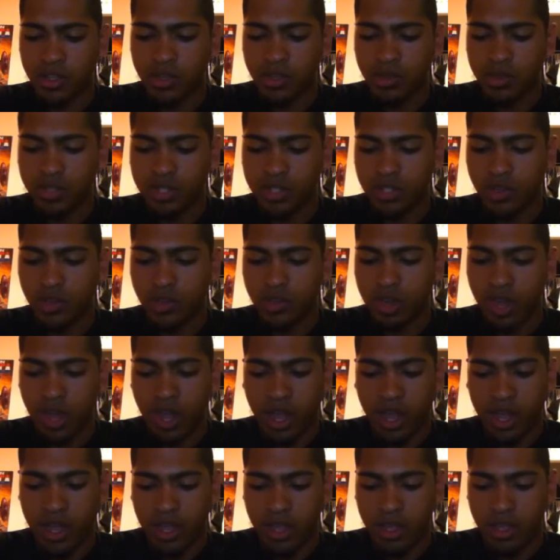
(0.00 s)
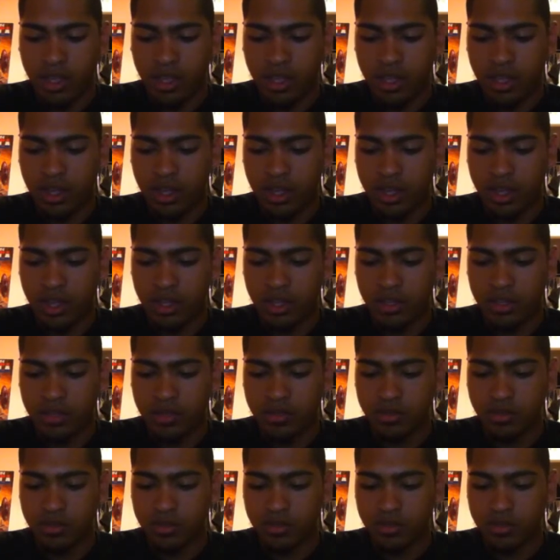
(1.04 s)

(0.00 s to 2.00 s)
you still got a